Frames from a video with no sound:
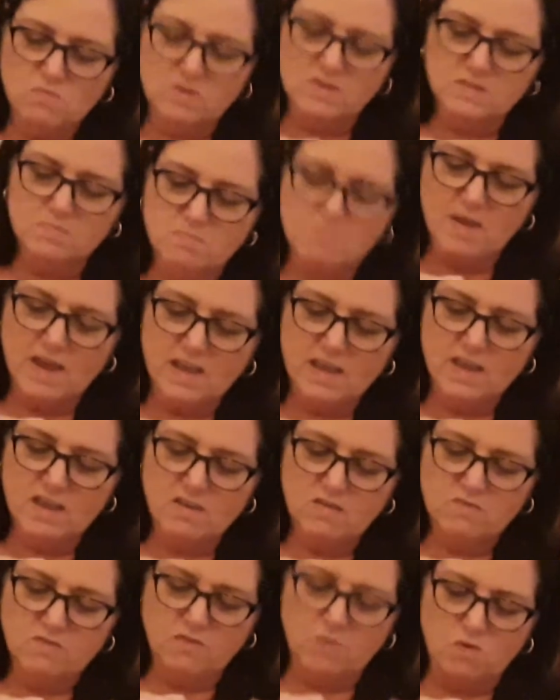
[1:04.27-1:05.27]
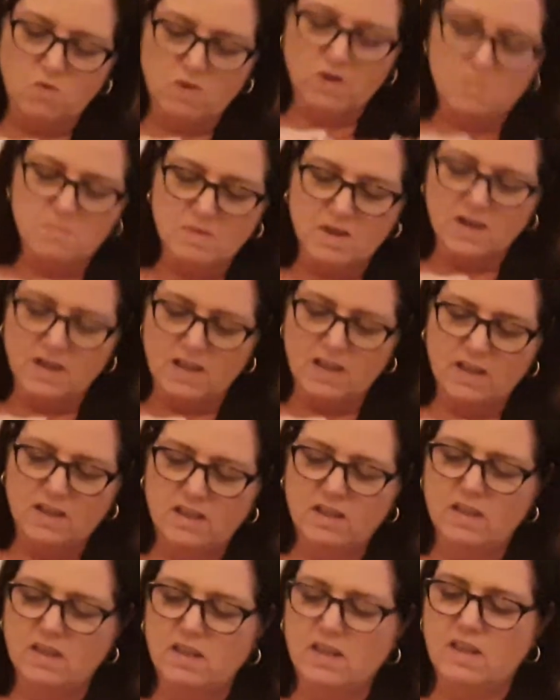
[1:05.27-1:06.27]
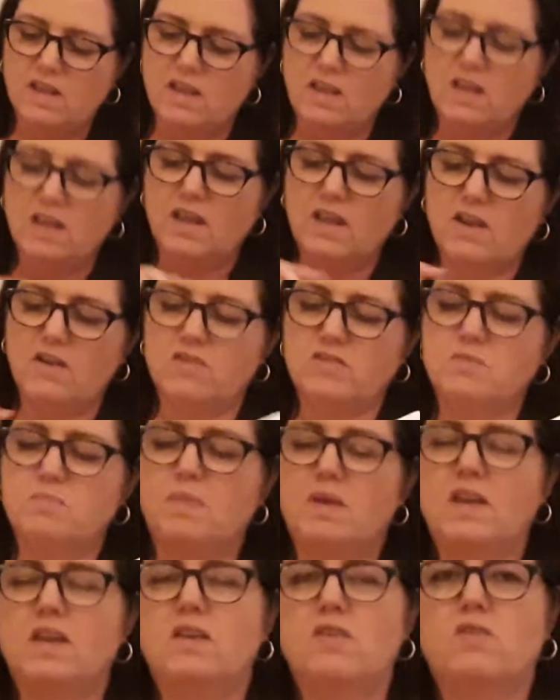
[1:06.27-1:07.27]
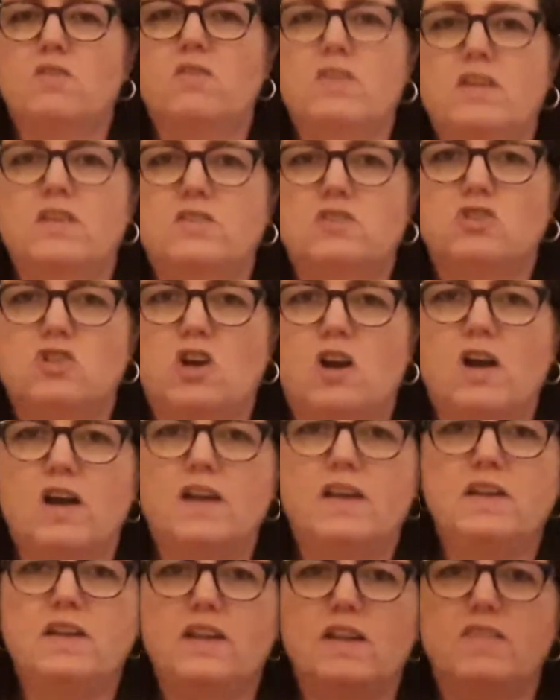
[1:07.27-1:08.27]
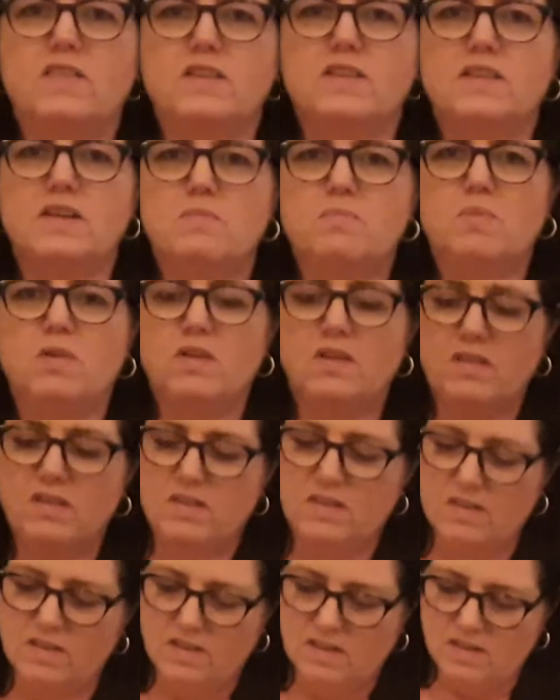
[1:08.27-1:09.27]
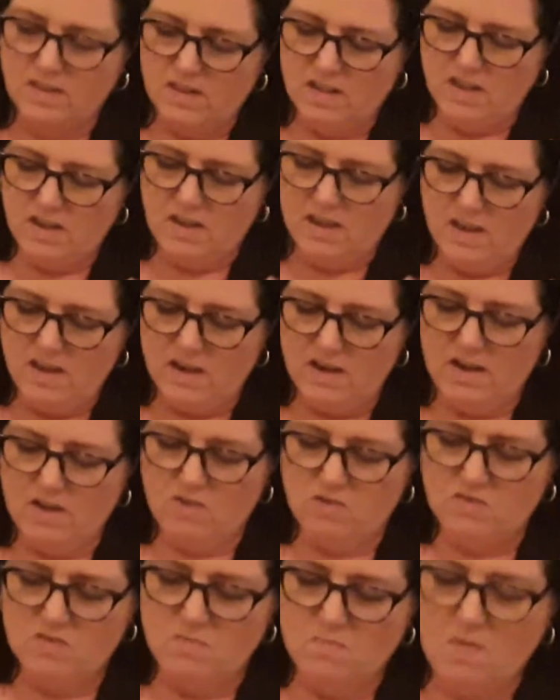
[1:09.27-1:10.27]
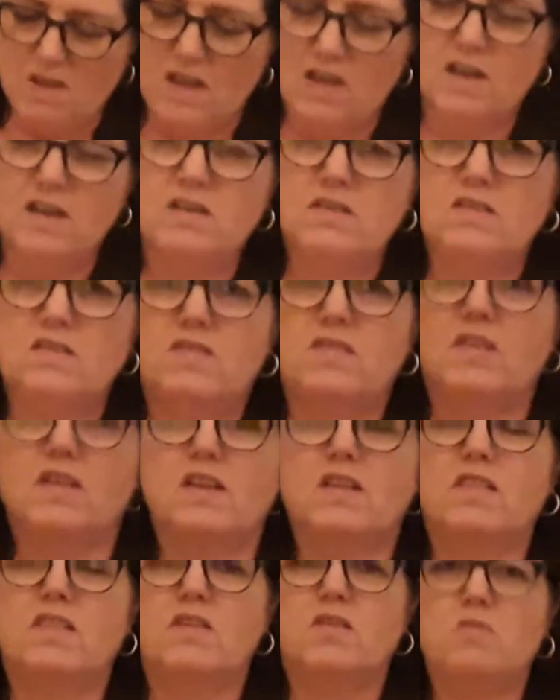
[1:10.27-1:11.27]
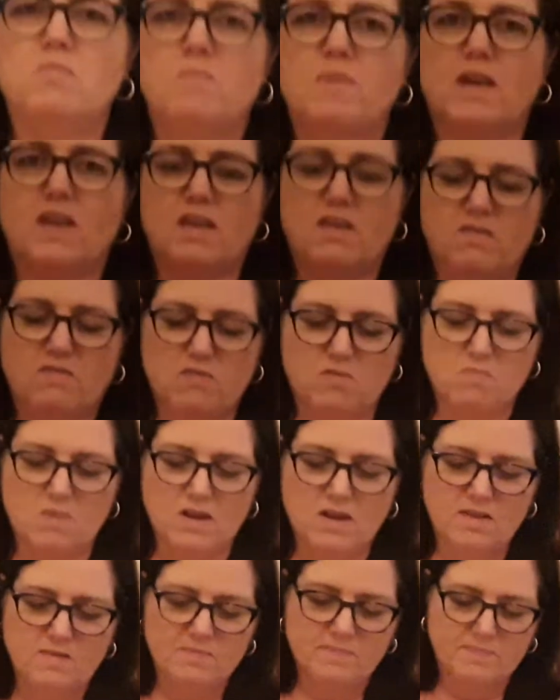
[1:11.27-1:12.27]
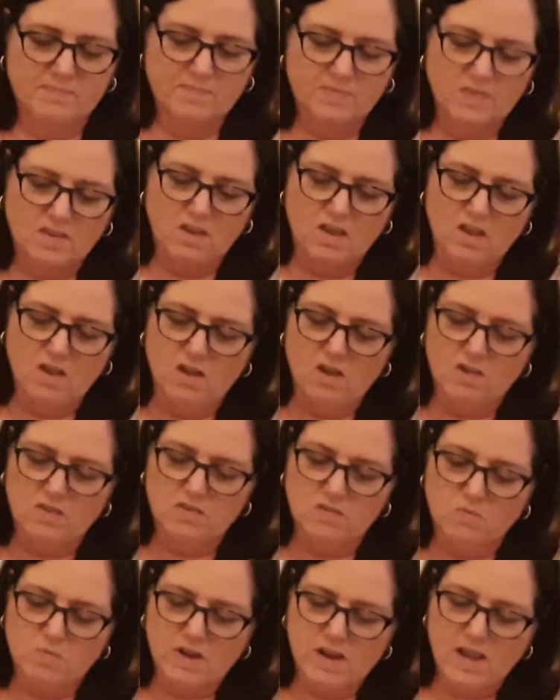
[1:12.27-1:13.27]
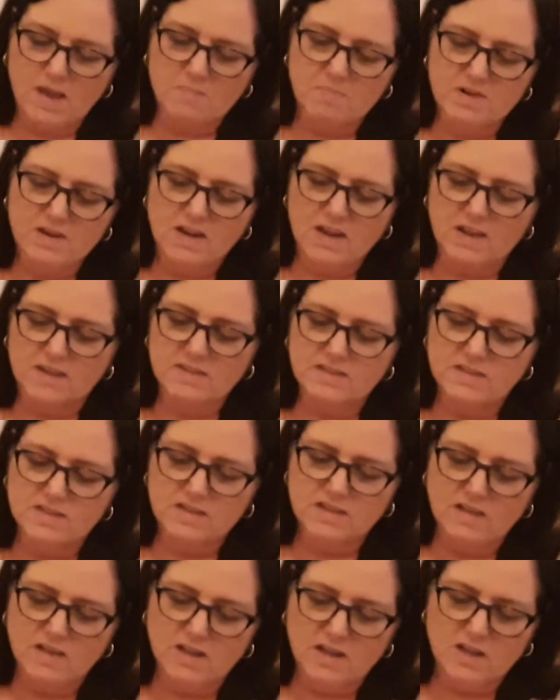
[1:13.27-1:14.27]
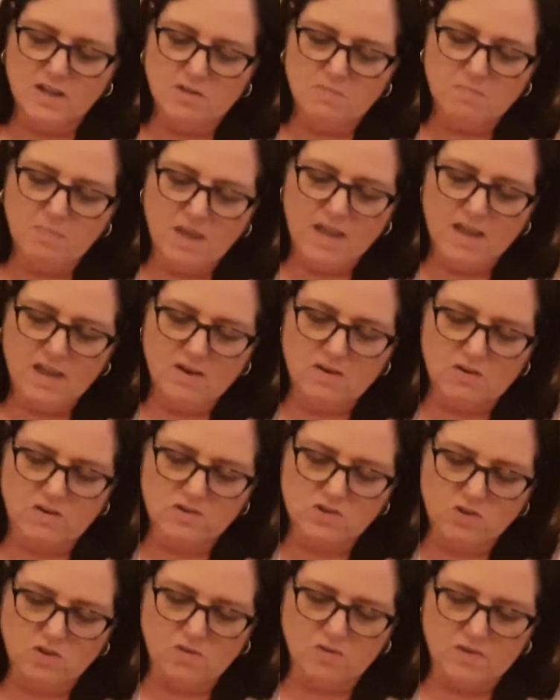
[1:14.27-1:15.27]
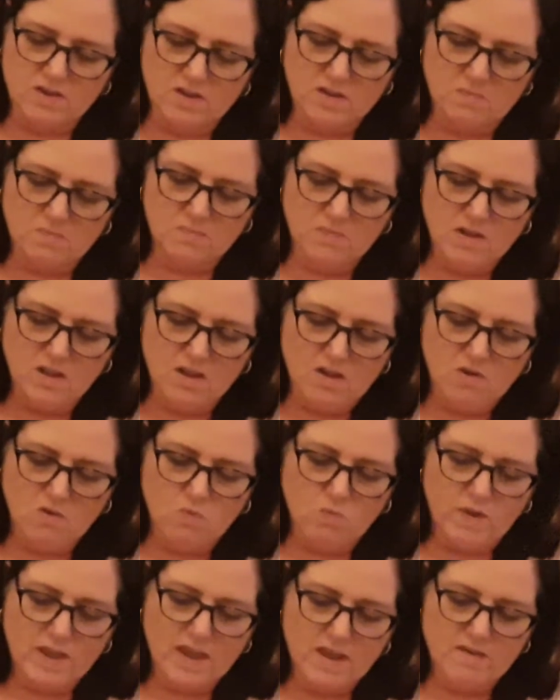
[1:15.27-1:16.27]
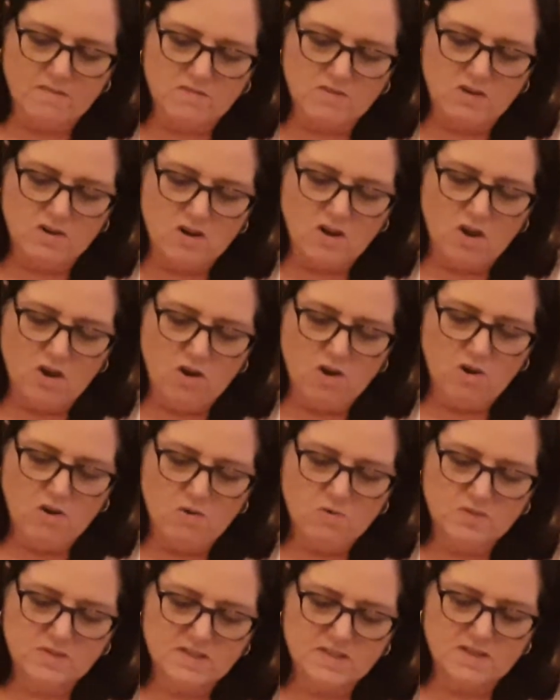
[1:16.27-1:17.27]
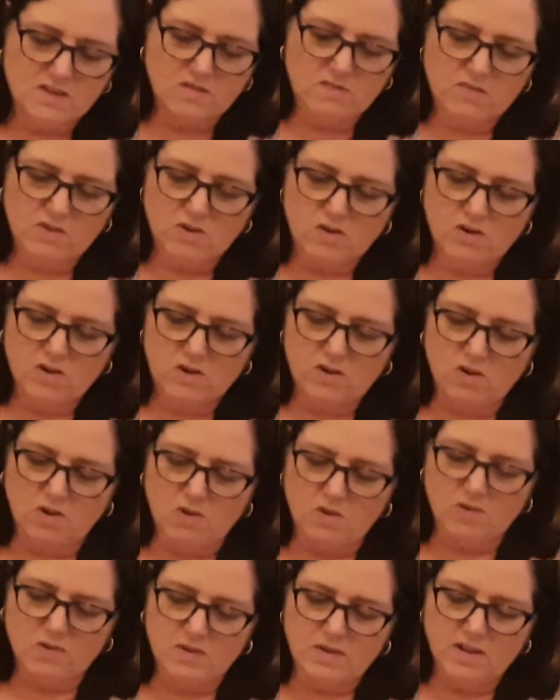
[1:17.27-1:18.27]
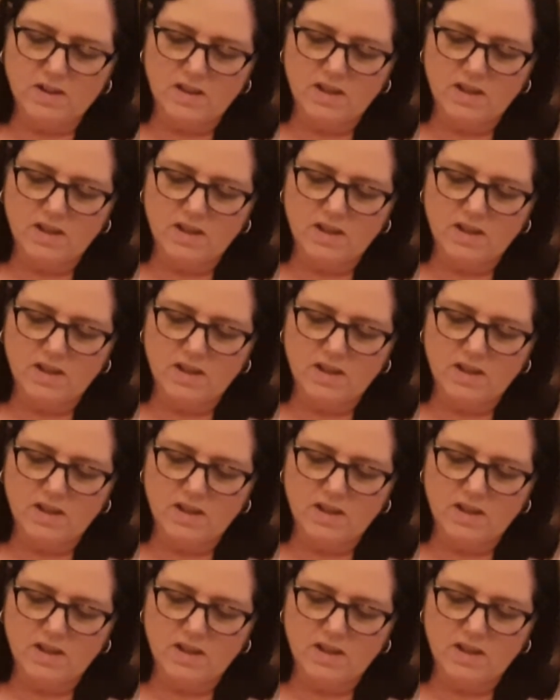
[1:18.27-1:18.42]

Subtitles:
was begging for money. Here's Peter and John in the temple. And here's a man sitting there begging for money. So what happened next? Peter told him, "We have no silver or gold,